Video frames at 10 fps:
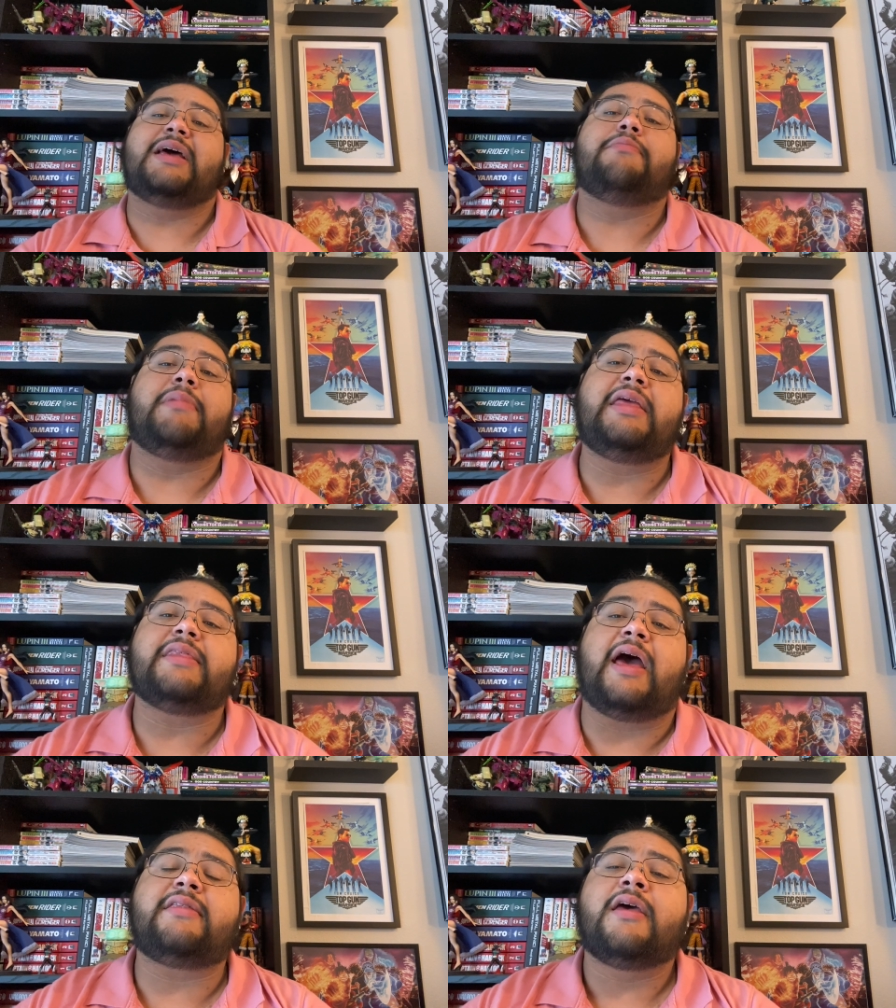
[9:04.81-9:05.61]
that mean
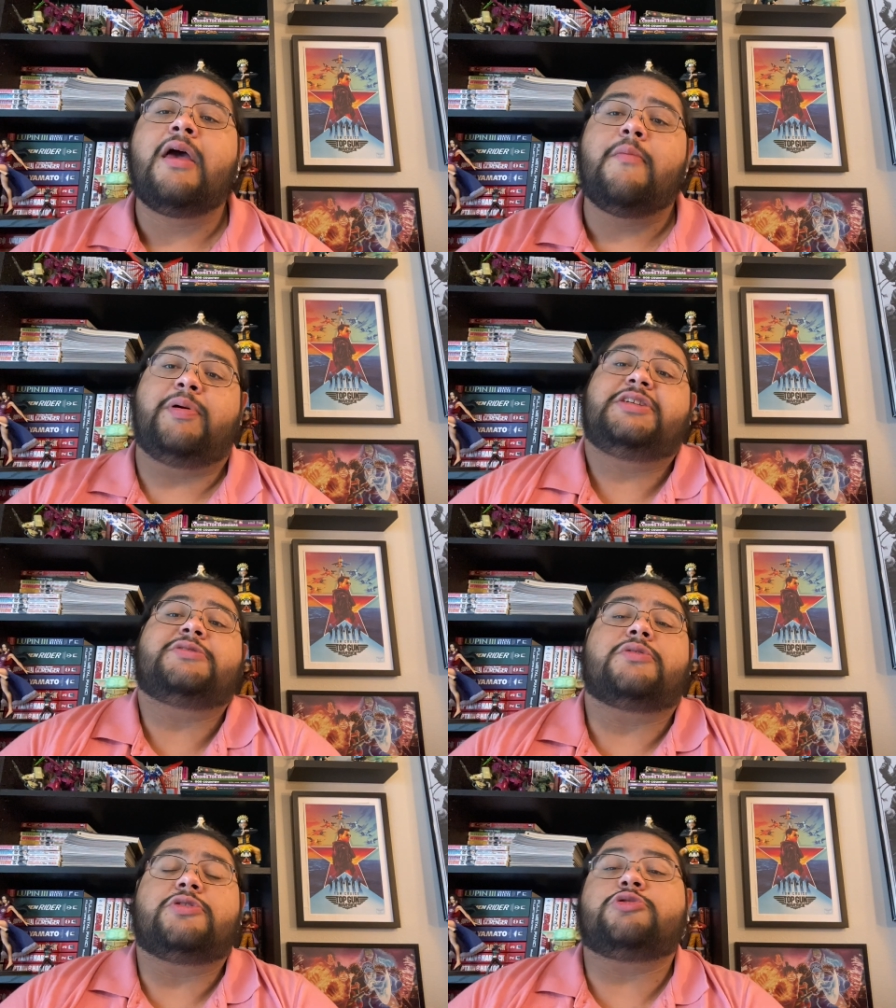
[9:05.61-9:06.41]
that. But she's
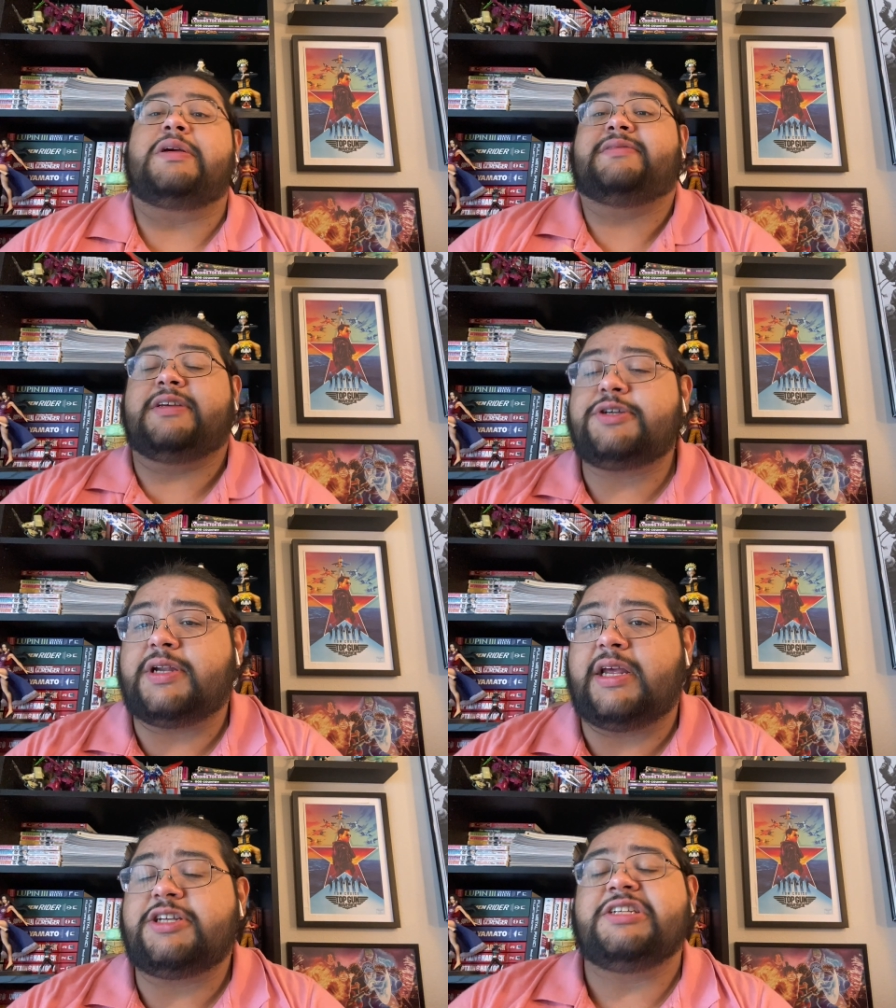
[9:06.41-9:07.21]
also
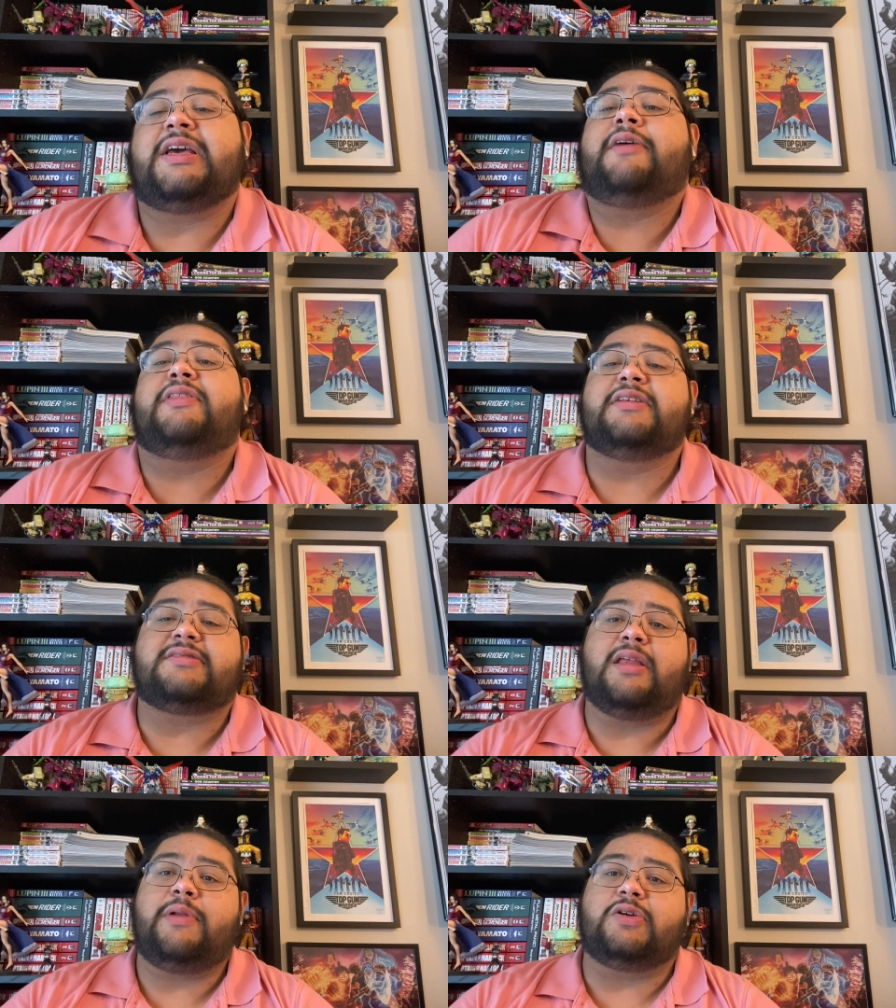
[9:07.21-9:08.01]
transitioning. She's kind of in
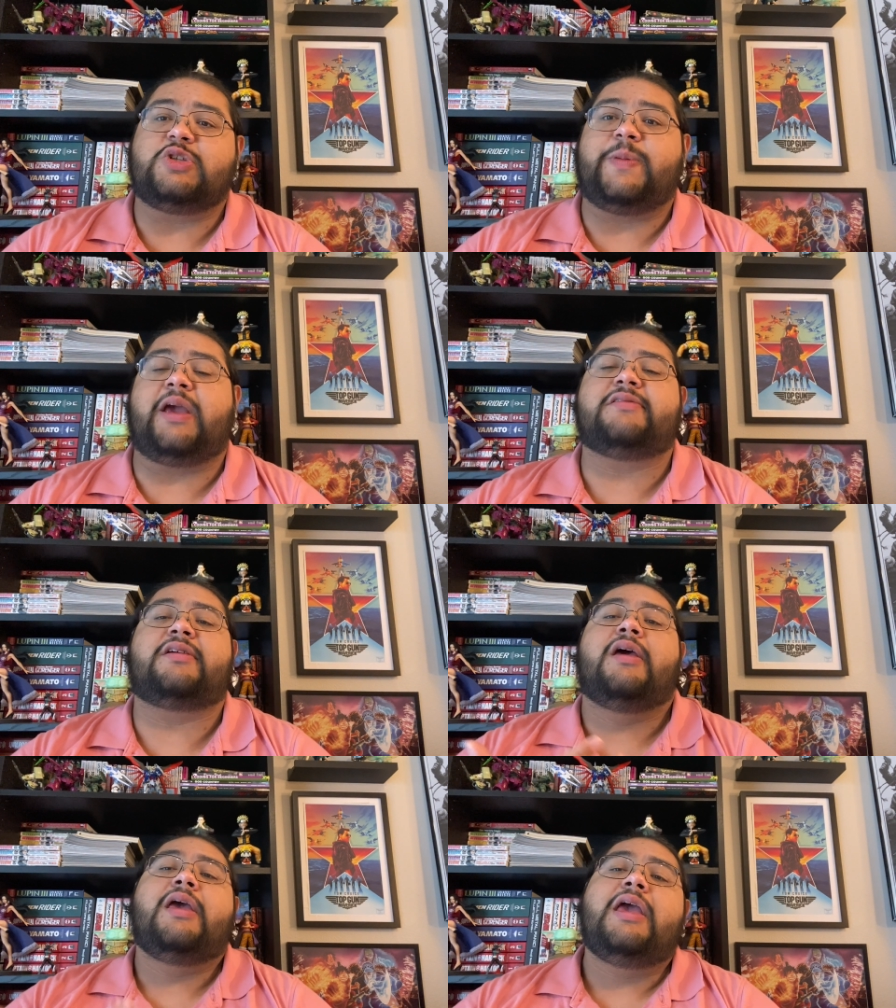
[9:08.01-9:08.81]
this liminal space
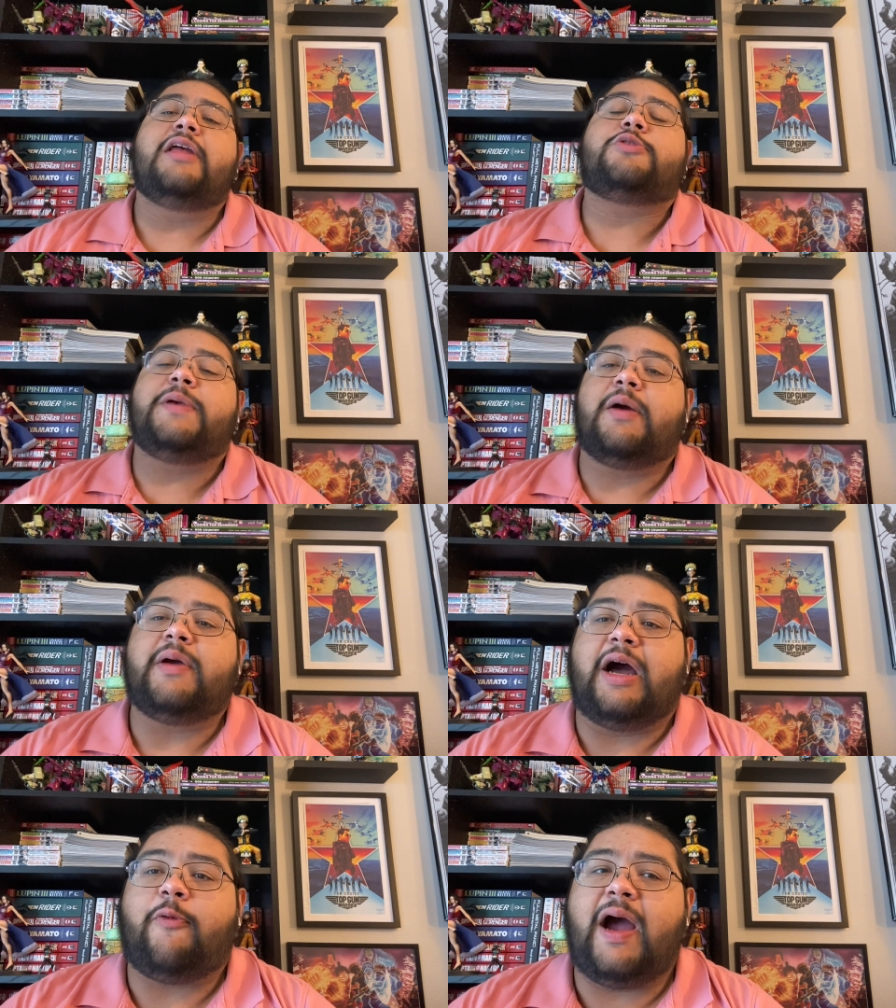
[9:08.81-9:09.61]
into
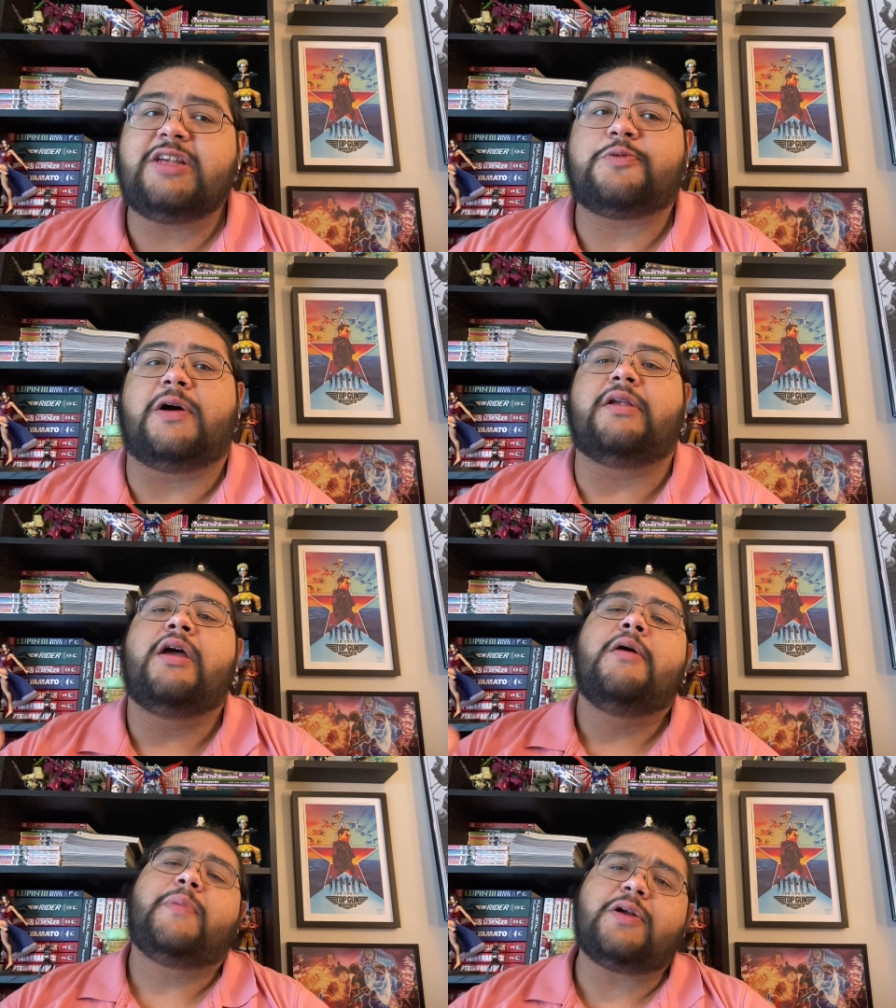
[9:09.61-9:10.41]
becoming a wise one.
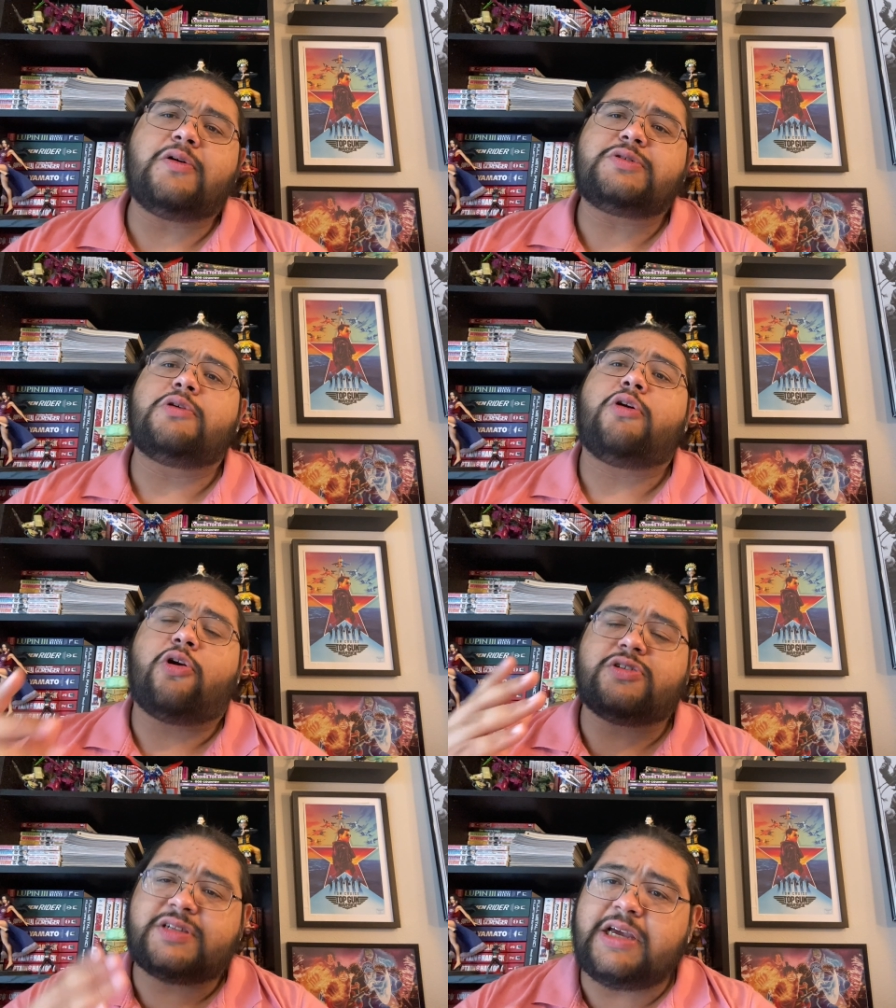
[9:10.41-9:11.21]
But also,
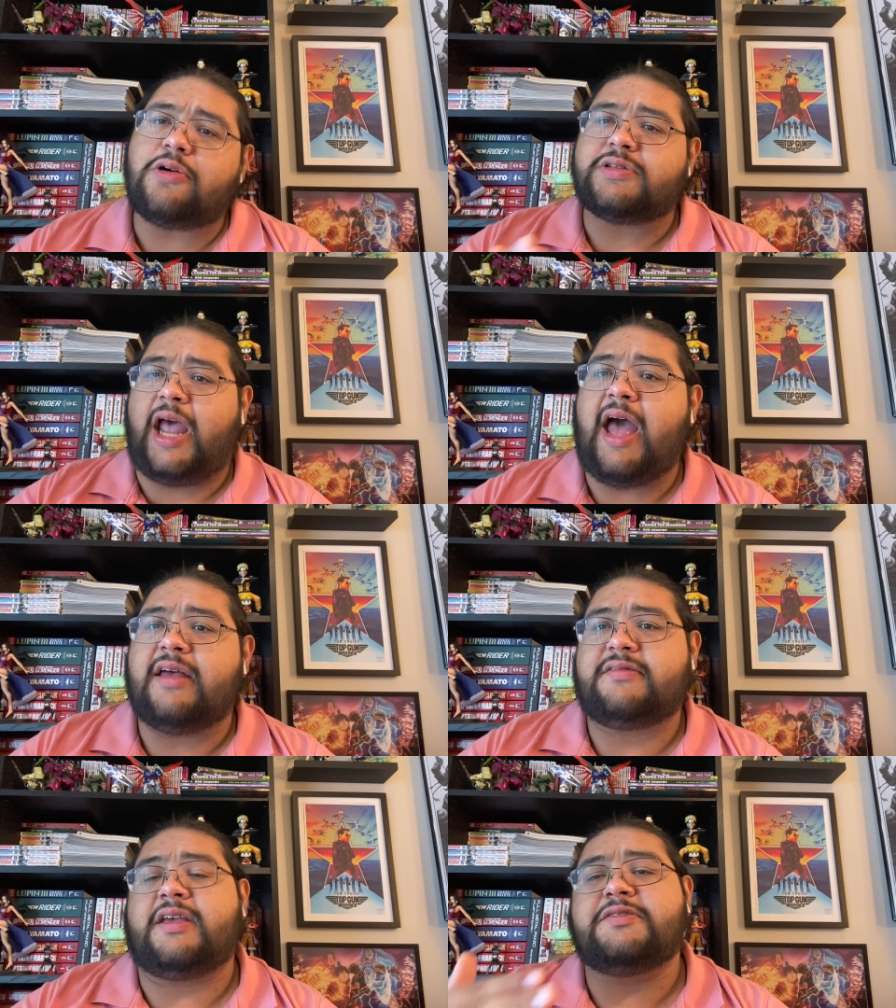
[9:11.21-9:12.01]
her single
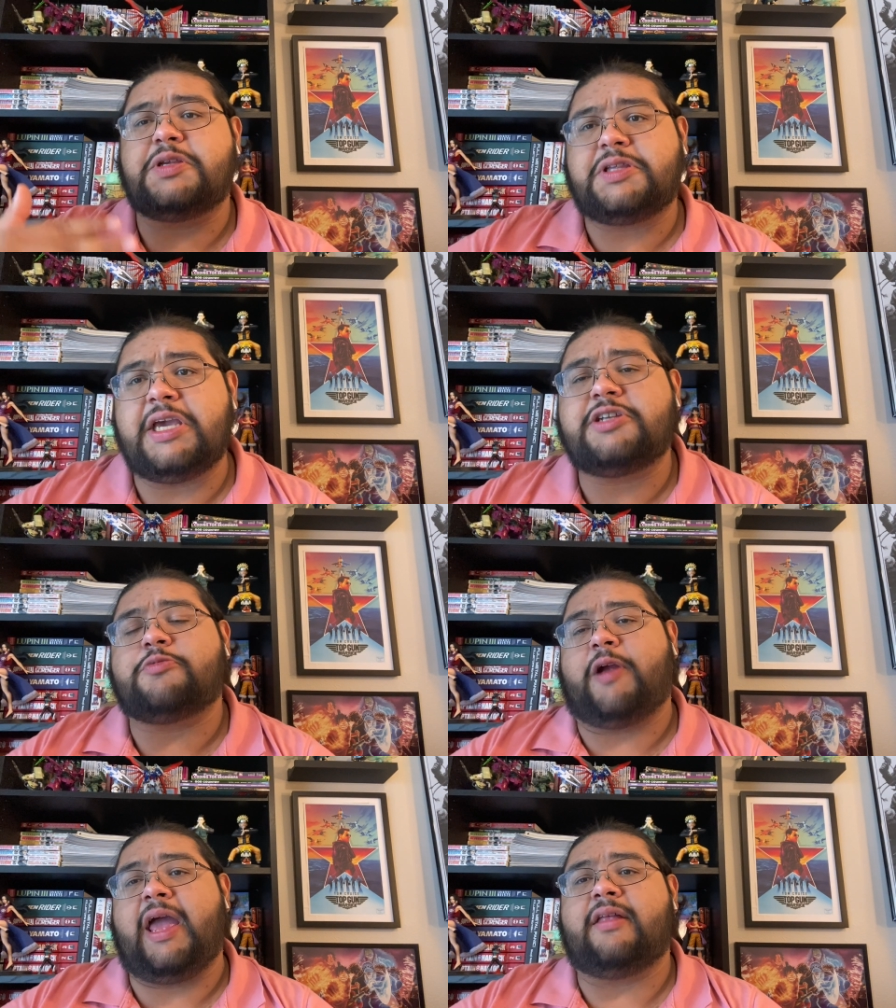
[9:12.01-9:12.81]
task is to teach
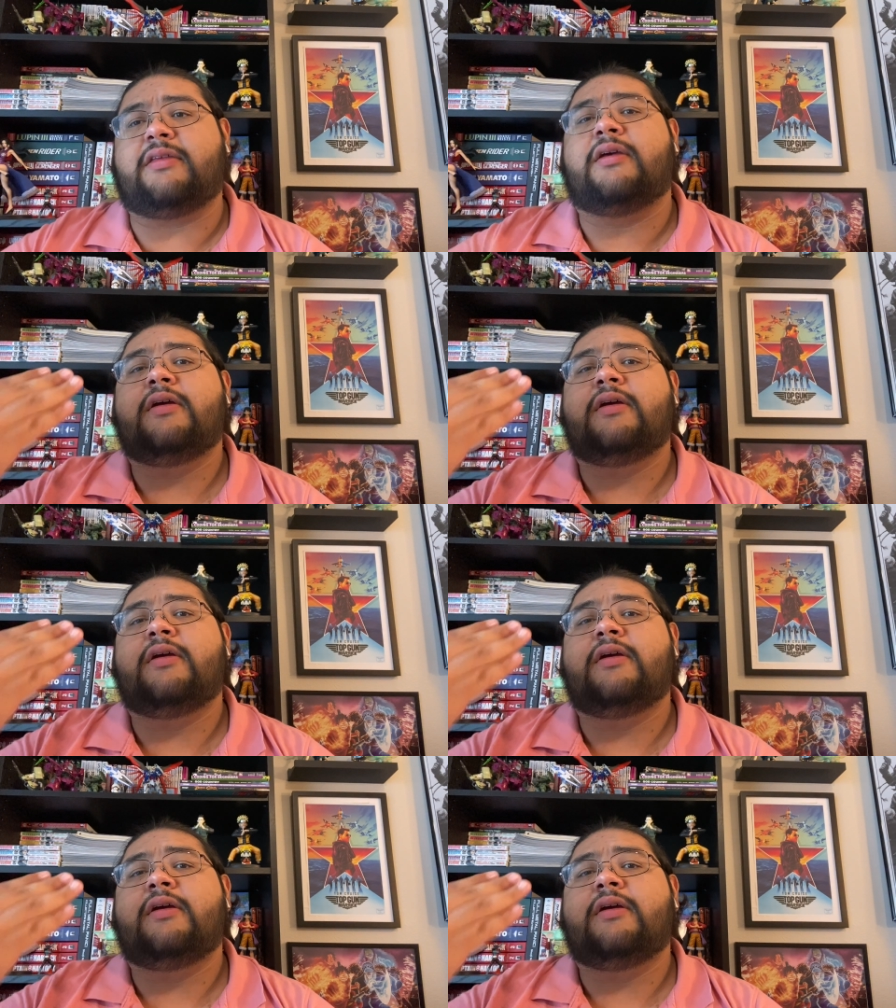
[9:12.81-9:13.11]
Rand